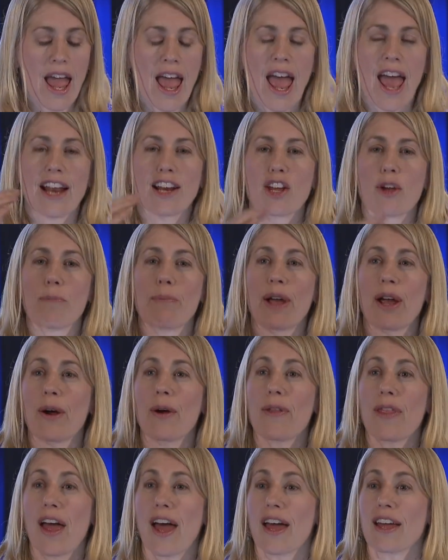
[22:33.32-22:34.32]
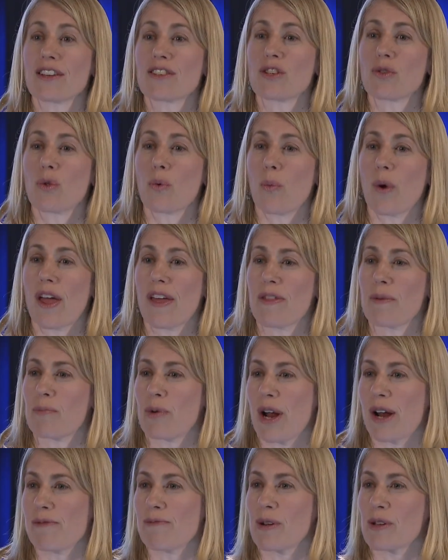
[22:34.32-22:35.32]
And compare that to the way the
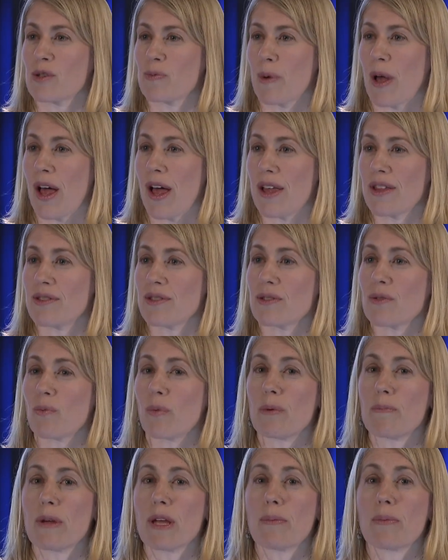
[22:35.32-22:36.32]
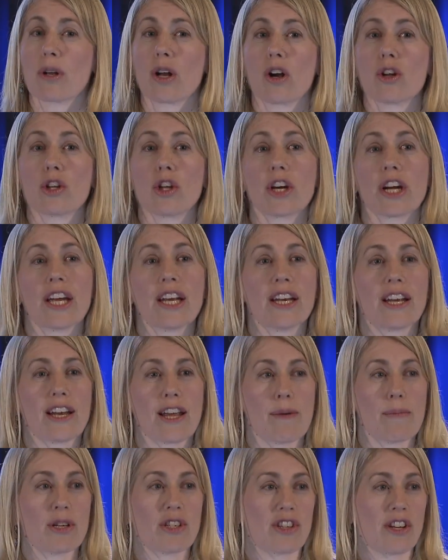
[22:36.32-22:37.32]
brain responds when people are looking at
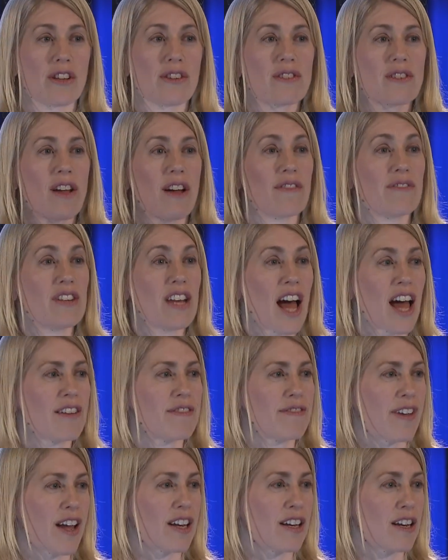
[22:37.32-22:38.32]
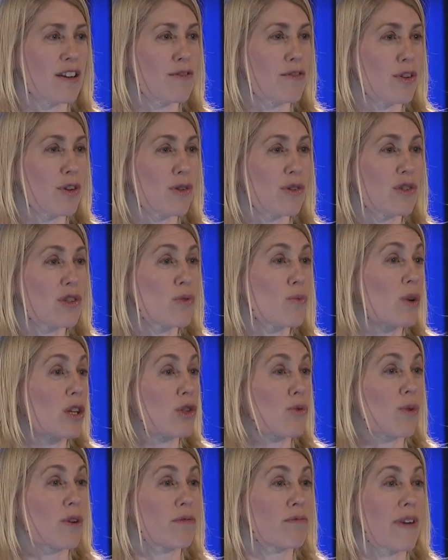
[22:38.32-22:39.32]
images of non-fattening foods,
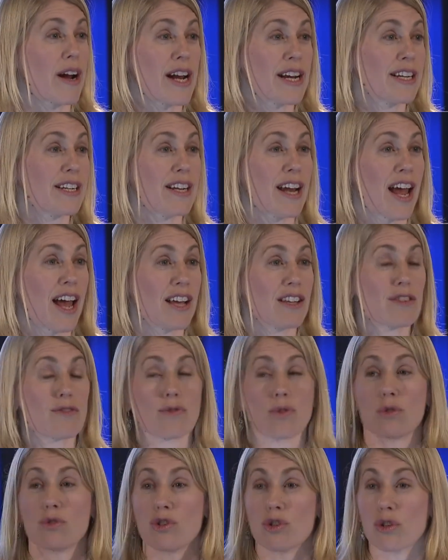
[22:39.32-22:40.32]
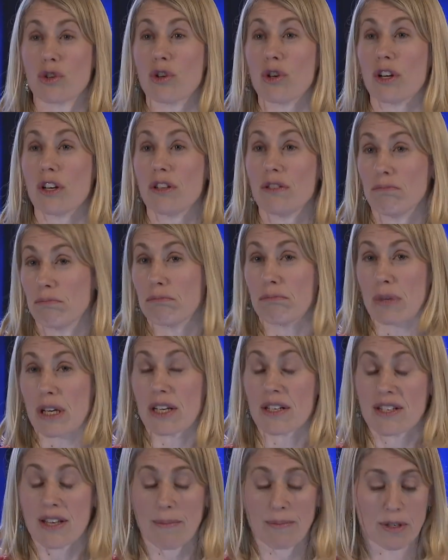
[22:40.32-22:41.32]
which were rated as foods you could be
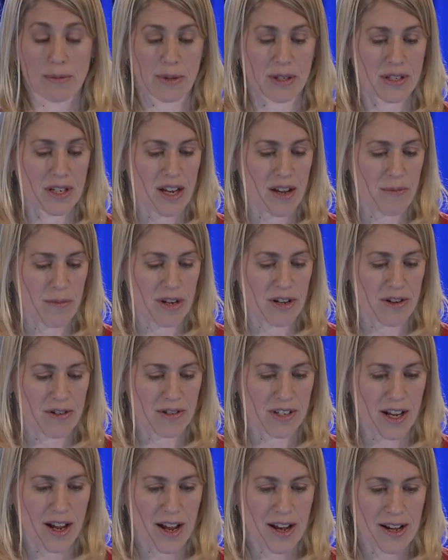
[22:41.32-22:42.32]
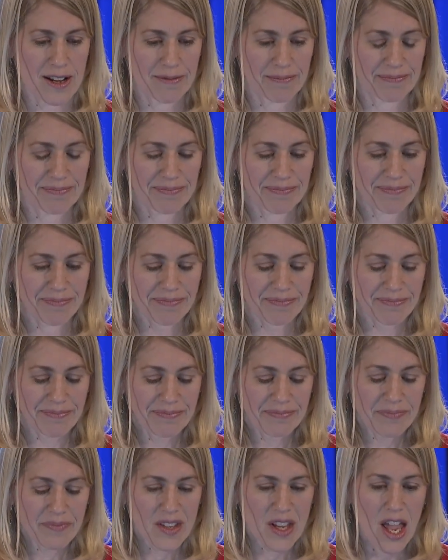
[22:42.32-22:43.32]
acceptable to eat when you're dieting.
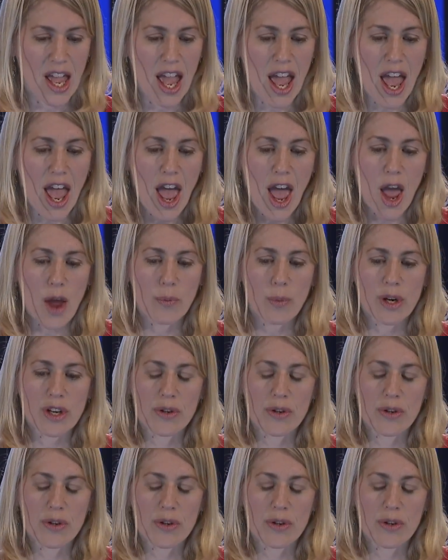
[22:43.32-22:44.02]
And when